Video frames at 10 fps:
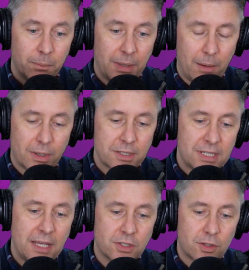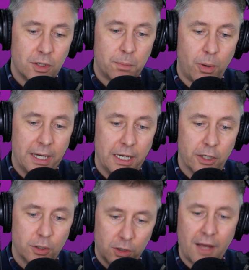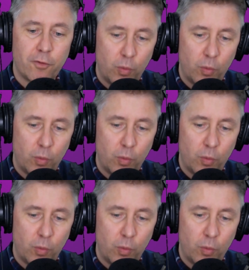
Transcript: But I want to say in this third point here, your love